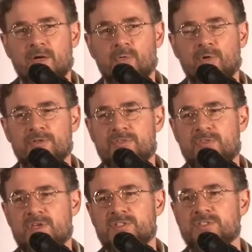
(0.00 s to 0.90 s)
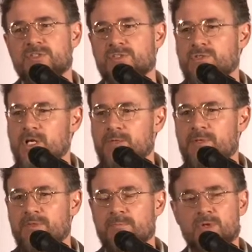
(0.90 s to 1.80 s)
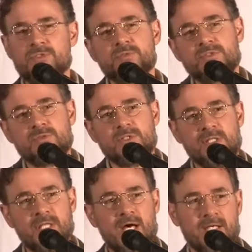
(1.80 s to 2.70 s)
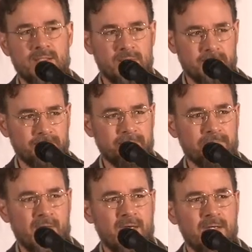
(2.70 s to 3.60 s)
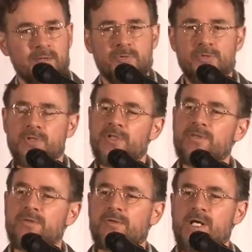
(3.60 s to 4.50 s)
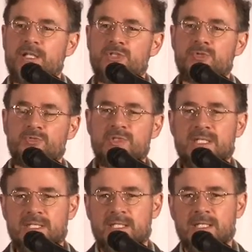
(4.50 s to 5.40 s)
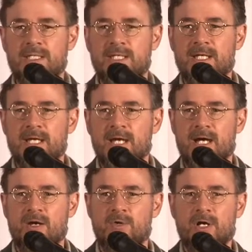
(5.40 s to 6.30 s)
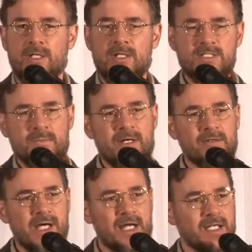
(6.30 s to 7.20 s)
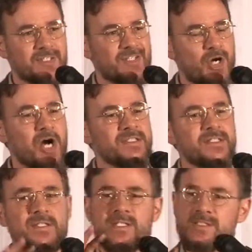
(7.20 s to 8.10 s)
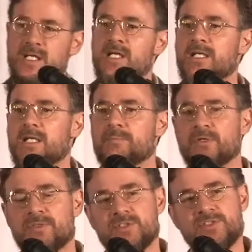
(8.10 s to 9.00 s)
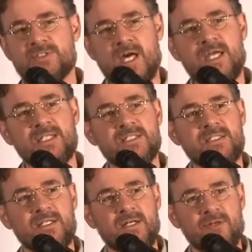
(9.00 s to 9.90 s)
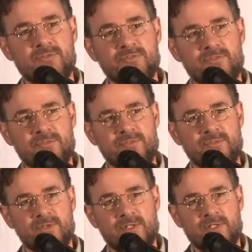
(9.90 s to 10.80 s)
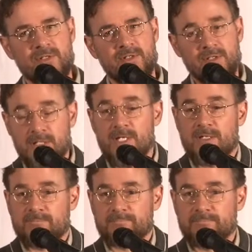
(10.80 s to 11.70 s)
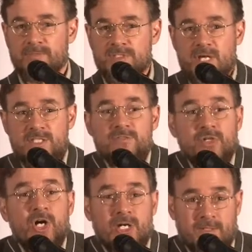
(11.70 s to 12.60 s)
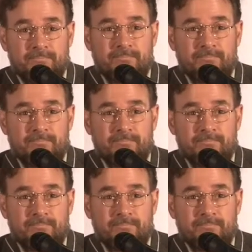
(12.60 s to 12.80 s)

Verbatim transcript: one of the things that struck me the most was Surah Al-Nahl. When you look in the Quran and you read how Allah subhanahu wa ta'ala is constantly talking about the signs of Allah, the signs of God.